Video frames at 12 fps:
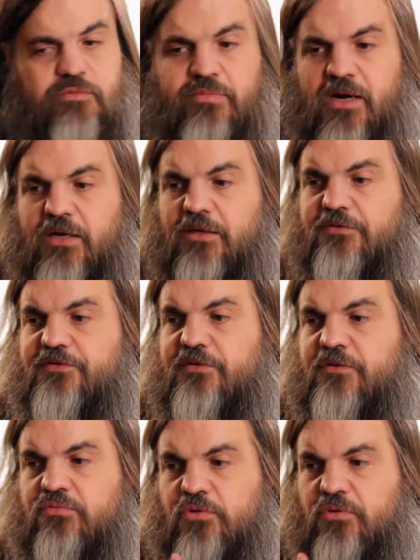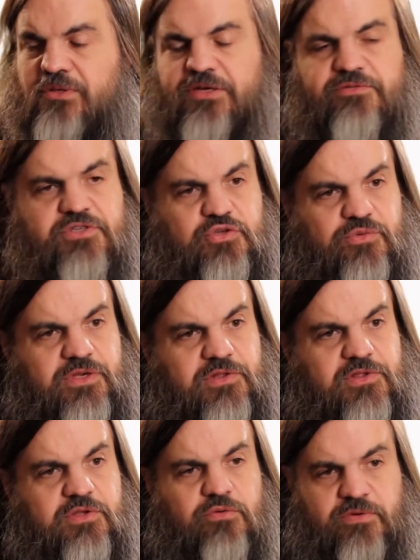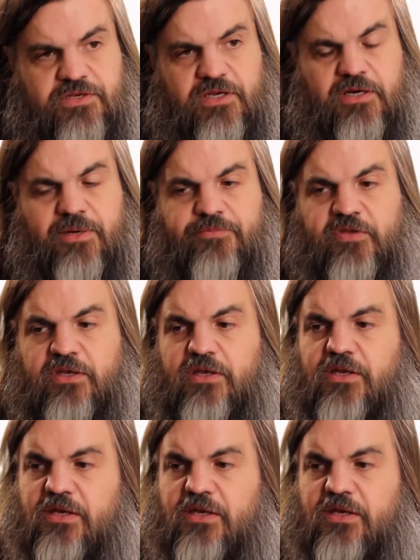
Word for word: about the rollout of streets over time.